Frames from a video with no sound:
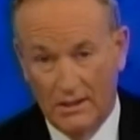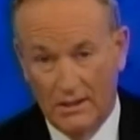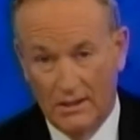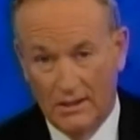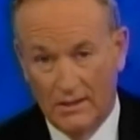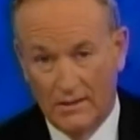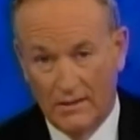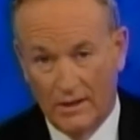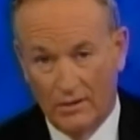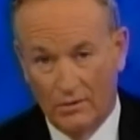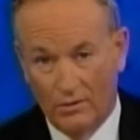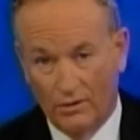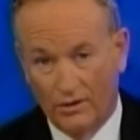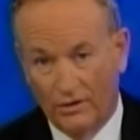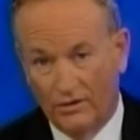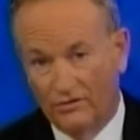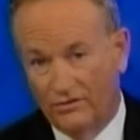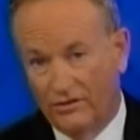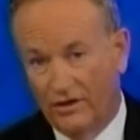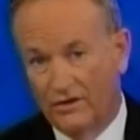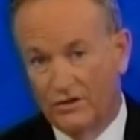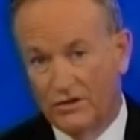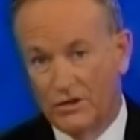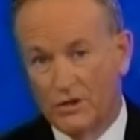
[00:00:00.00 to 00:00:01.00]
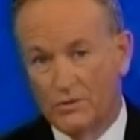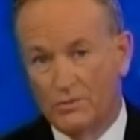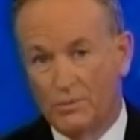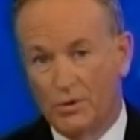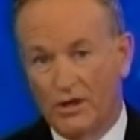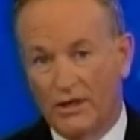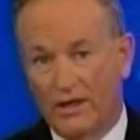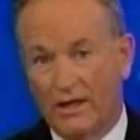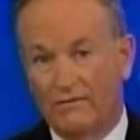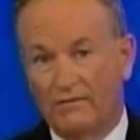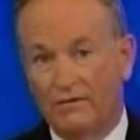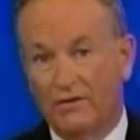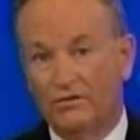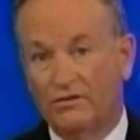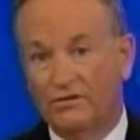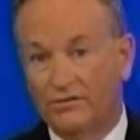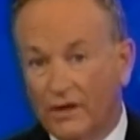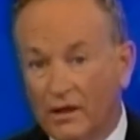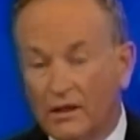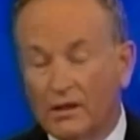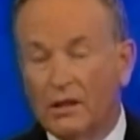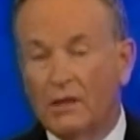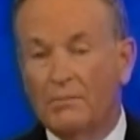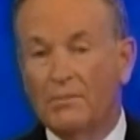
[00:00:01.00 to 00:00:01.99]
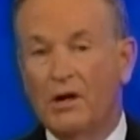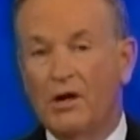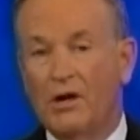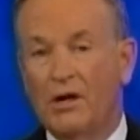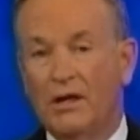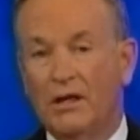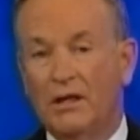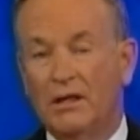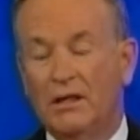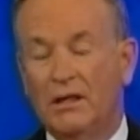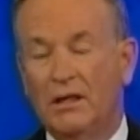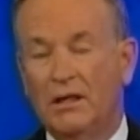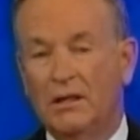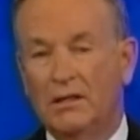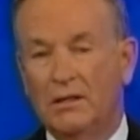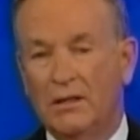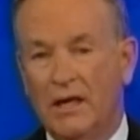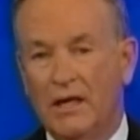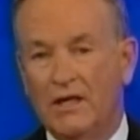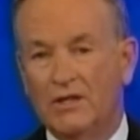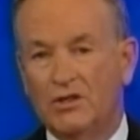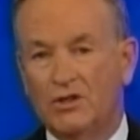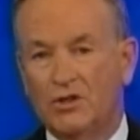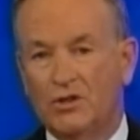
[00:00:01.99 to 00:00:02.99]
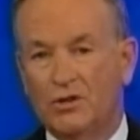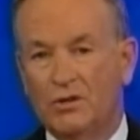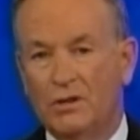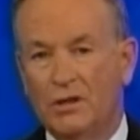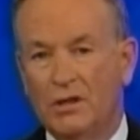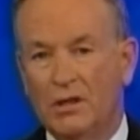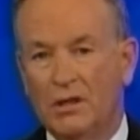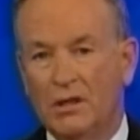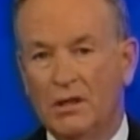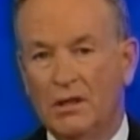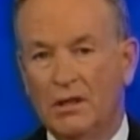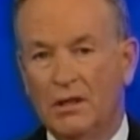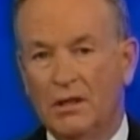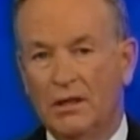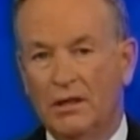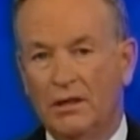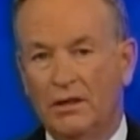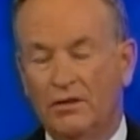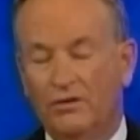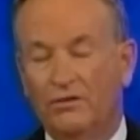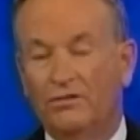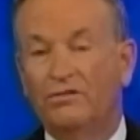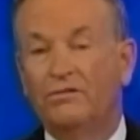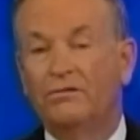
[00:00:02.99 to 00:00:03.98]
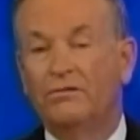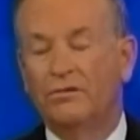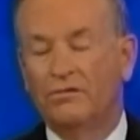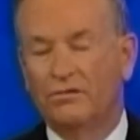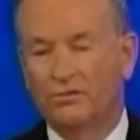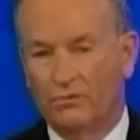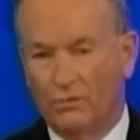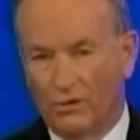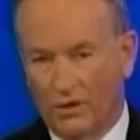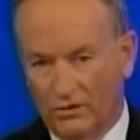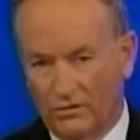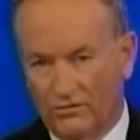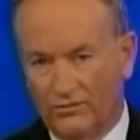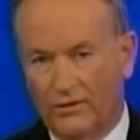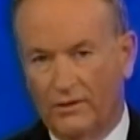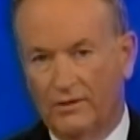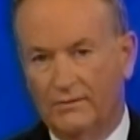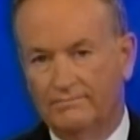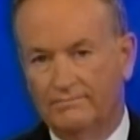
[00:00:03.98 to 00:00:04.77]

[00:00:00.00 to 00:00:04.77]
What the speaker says: That organization is putting every single American in danger. It is disgraceful.